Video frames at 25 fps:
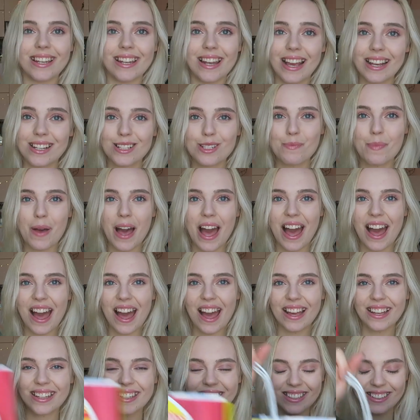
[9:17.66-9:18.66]
Next
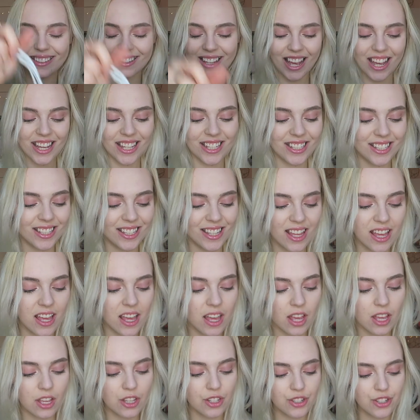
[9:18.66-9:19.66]

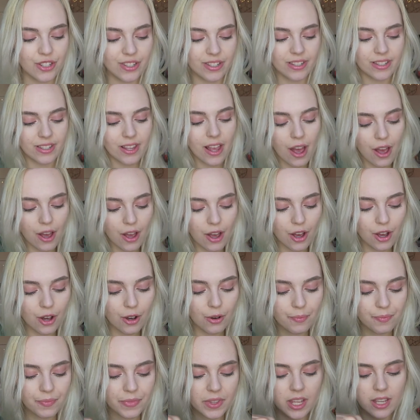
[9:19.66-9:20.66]
bag.
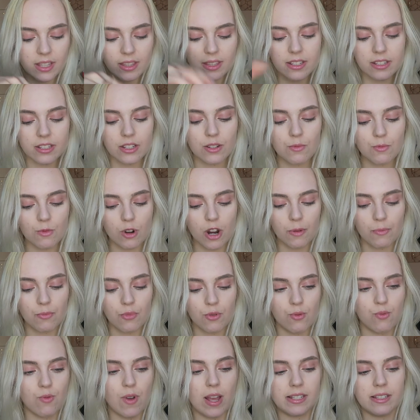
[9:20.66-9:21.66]
So these are more
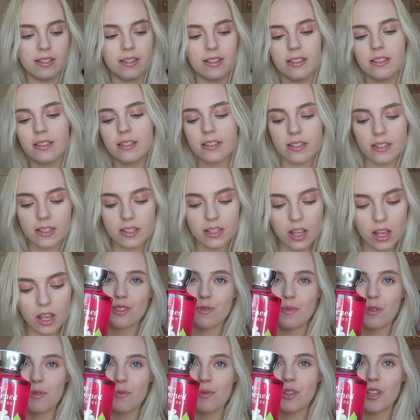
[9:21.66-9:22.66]
presents. This
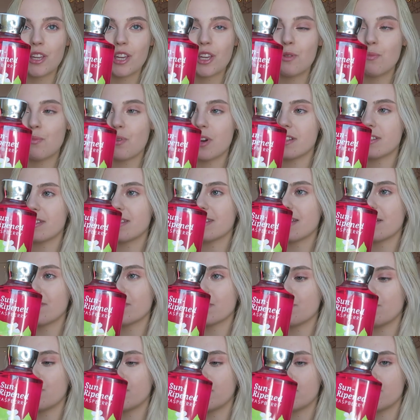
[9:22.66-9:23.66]
would be a really cute present to give
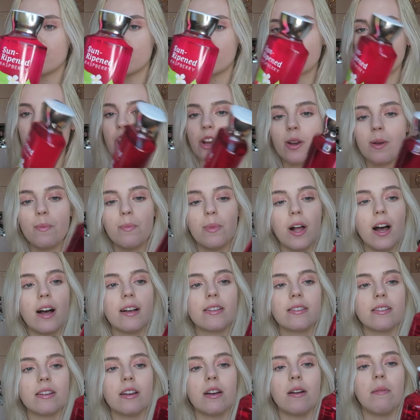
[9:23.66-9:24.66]
someone. This is Cherry
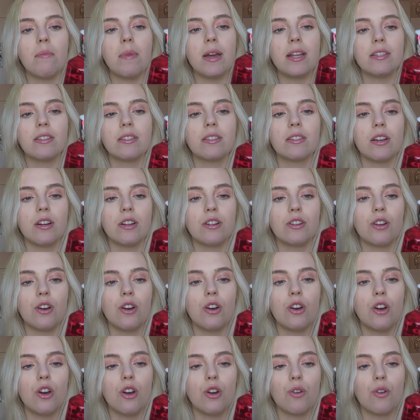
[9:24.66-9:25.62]
Blossom and Sun